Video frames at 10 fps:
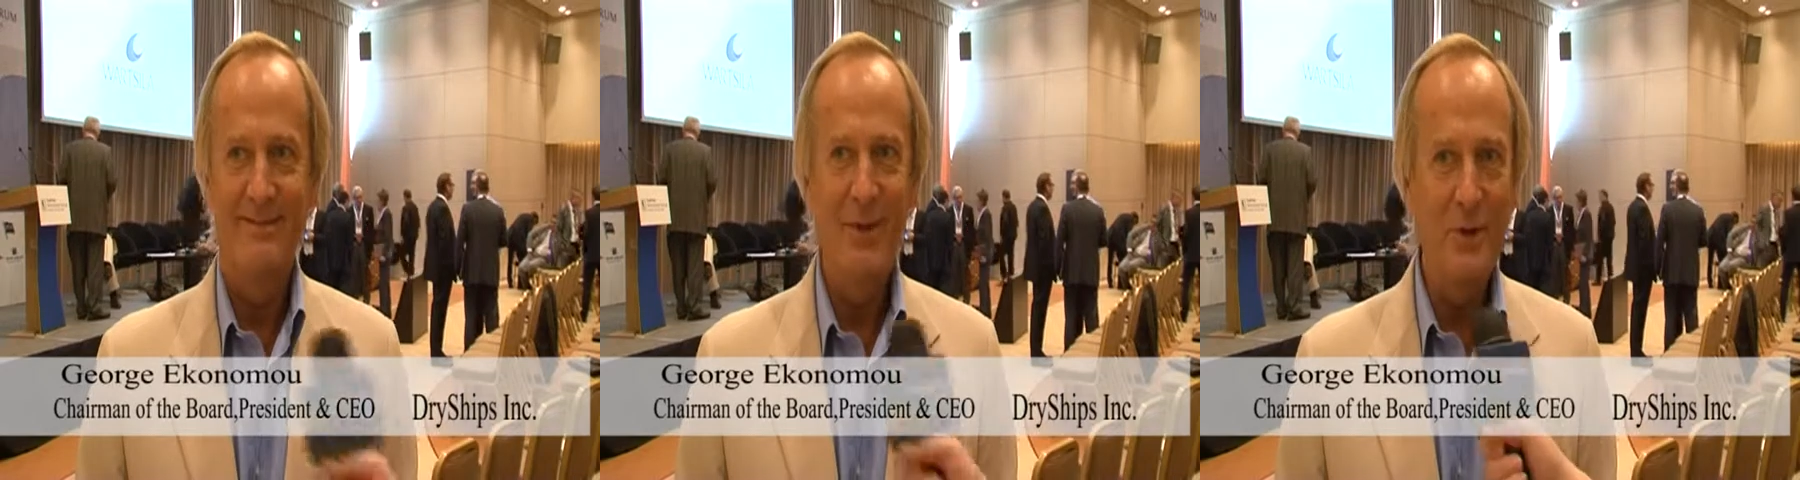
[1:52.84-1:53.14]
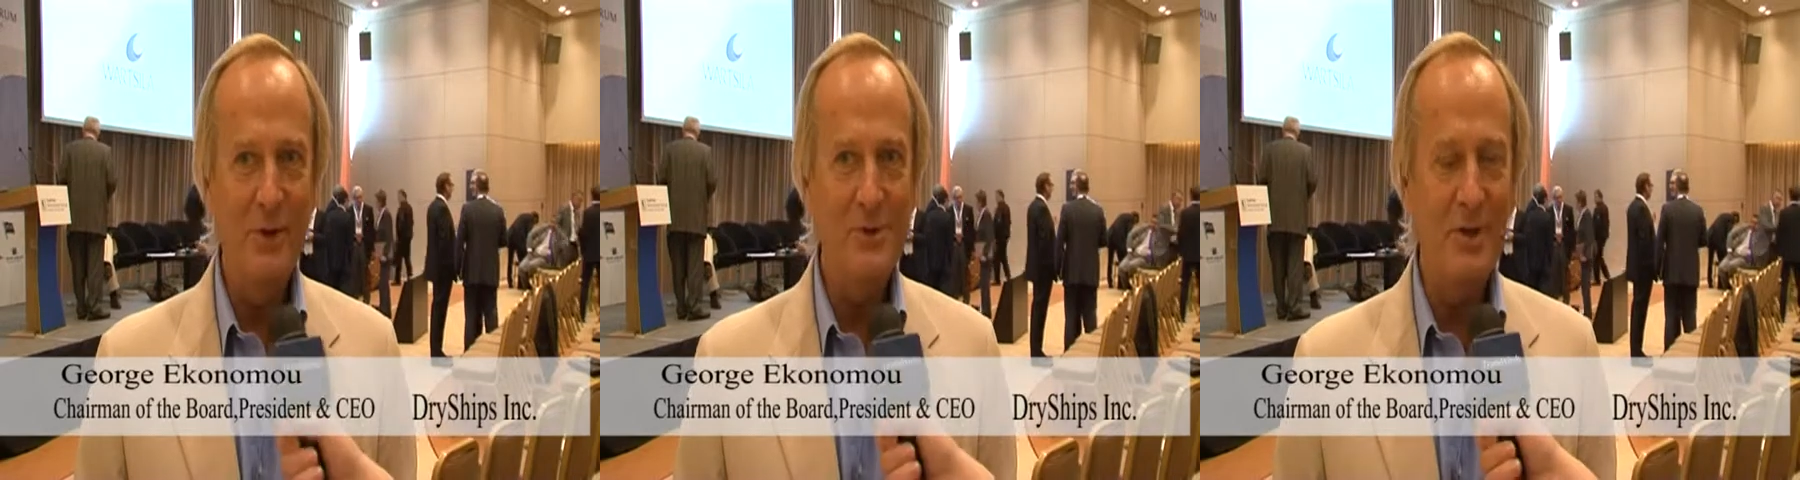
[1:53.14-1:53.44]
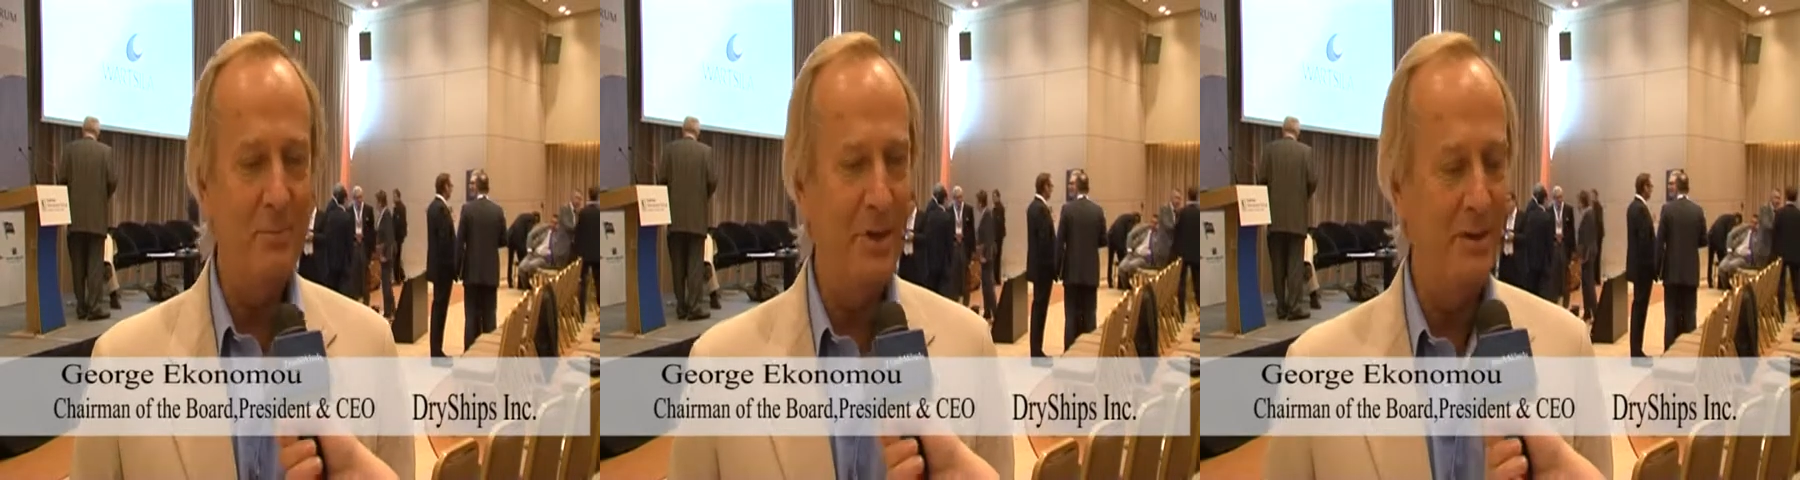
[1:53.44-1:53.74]
No, no, it's not
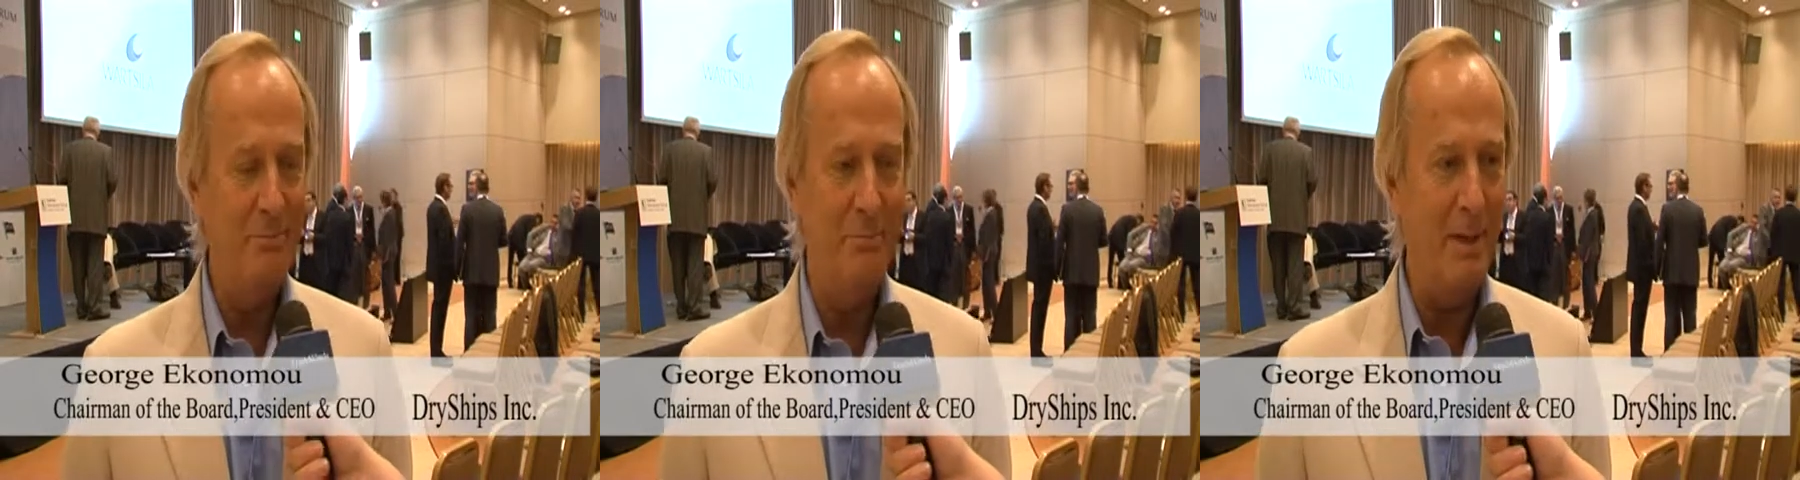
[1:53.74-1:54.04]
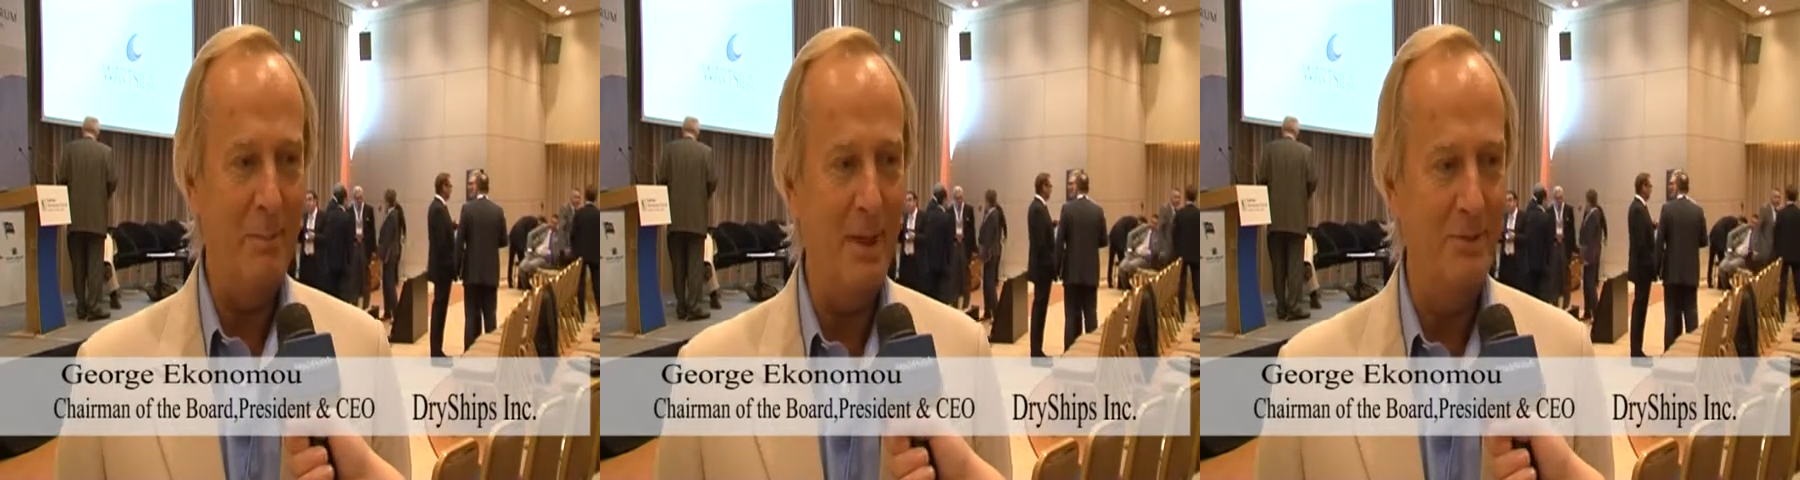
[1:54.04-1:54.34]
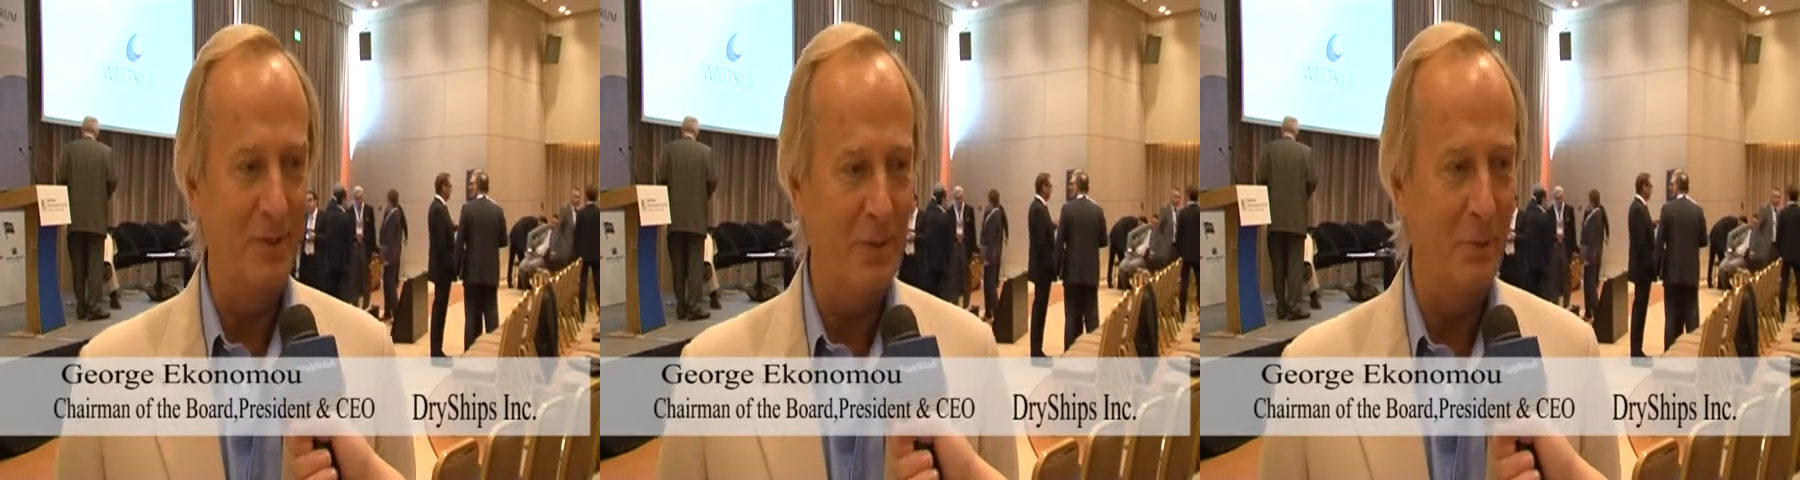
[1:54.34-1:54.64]
about about
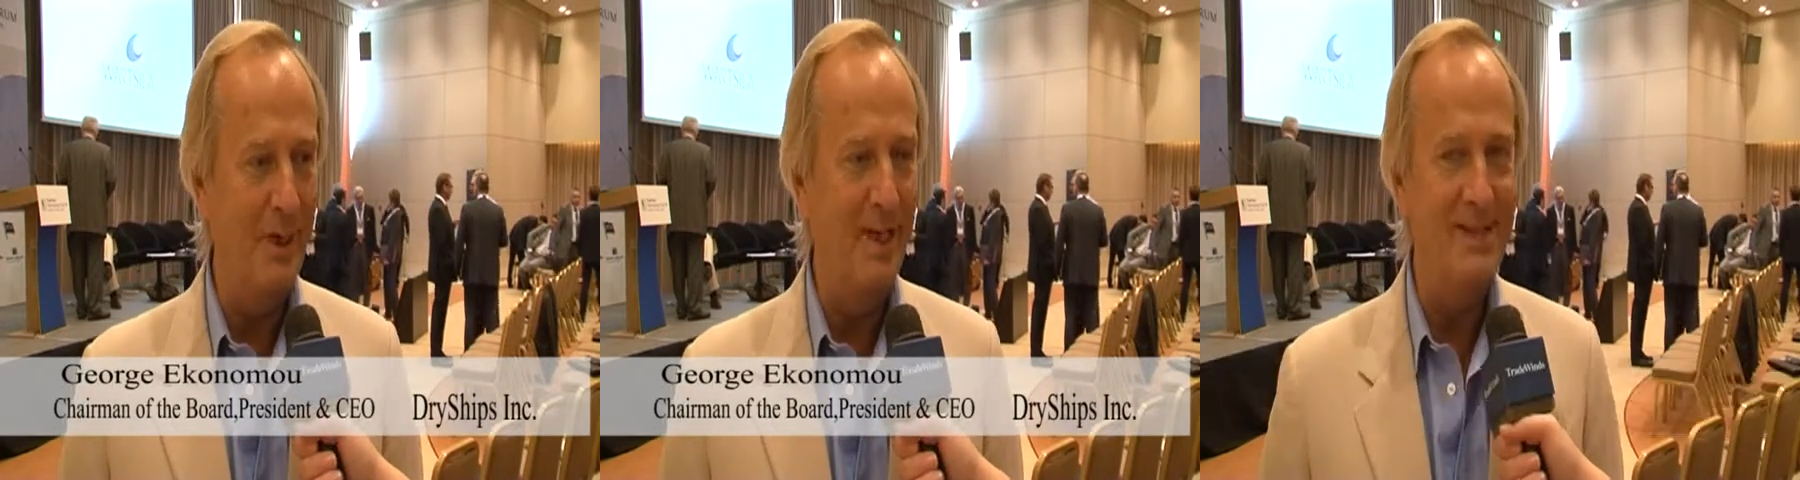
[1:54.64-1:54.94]
uh, winning.